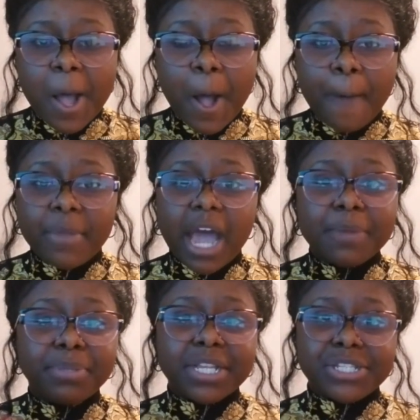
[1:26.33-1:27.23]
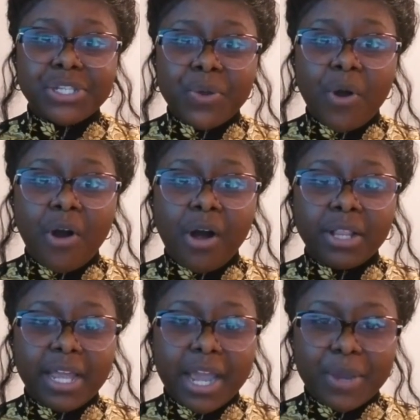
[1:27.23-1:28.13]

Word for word: Um, God bless you all and I